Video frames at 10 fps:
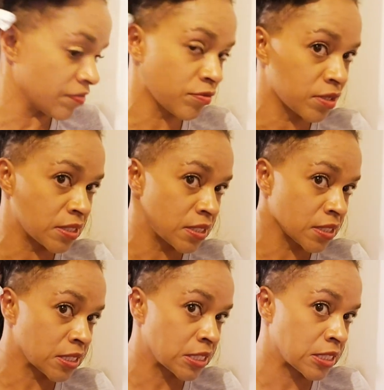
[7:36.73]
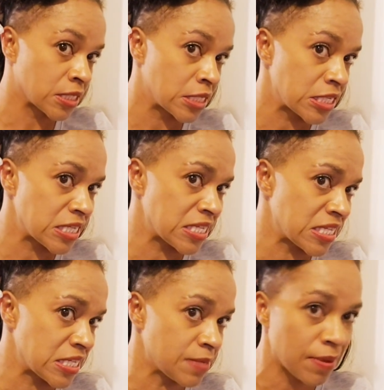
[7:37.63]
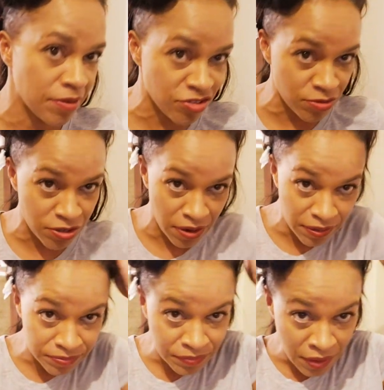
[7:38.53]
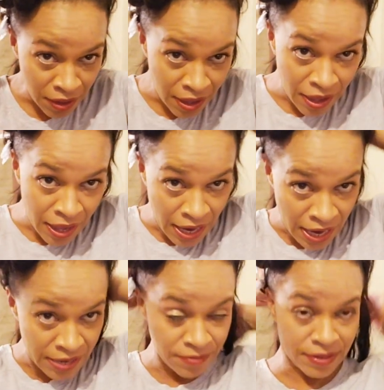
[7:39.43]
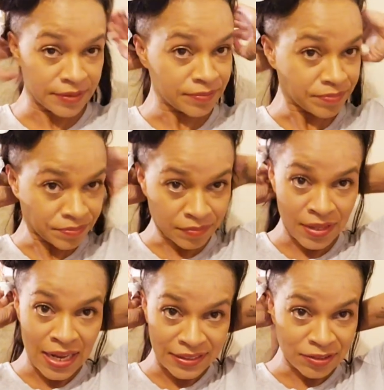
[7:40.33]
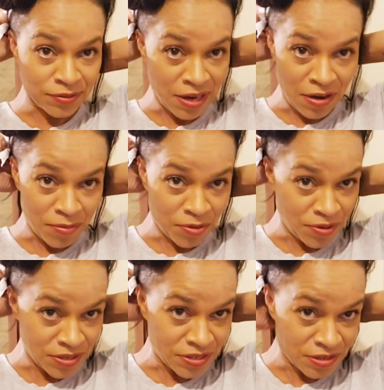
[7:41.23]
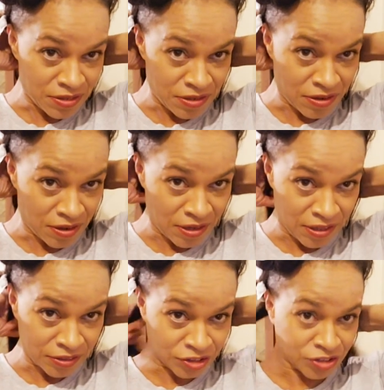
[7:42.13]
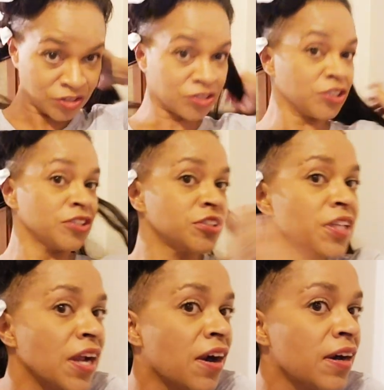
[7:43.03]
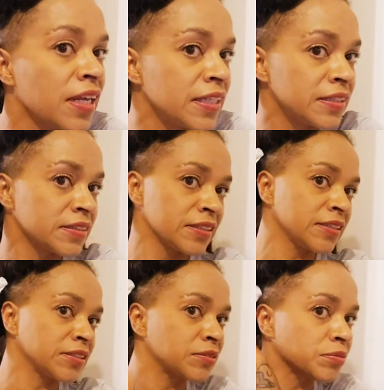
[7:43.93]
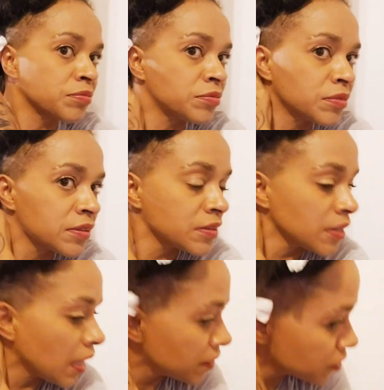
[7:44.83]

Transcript: one. Eh, maybe I should redo it. Anyways, yeah, so now I'm going to the uh, church there, and it's, yeah, this